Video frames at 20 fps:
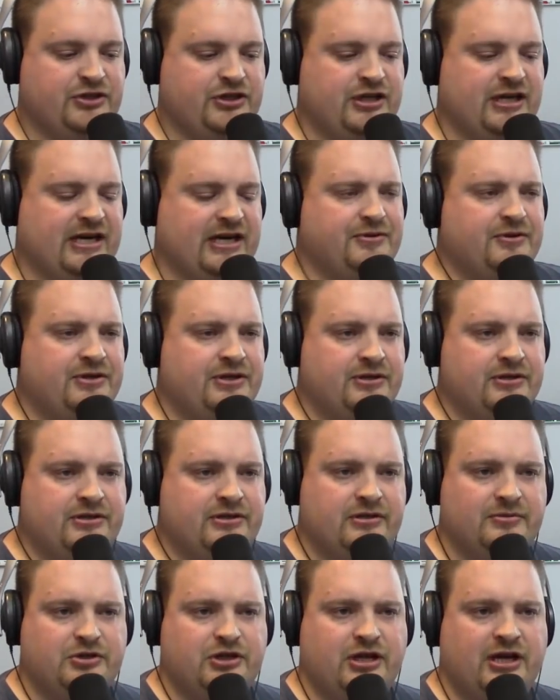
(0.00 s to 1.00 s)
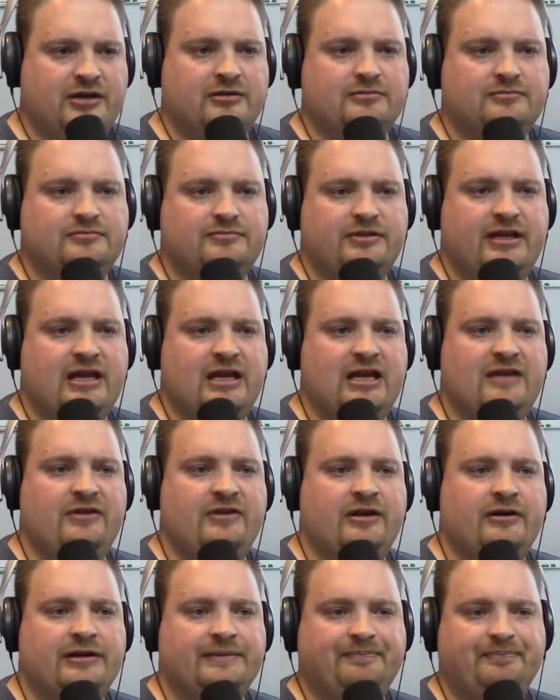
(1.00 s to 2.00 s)
Check out their YouTube channel, the
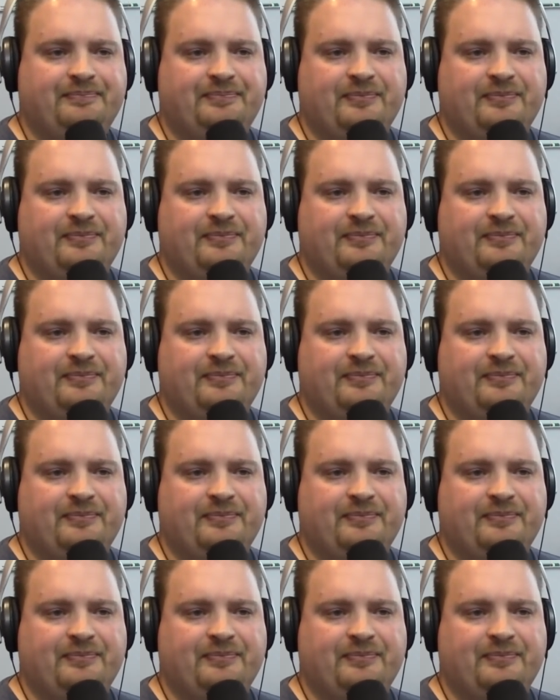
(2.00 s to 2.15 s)
Aviary.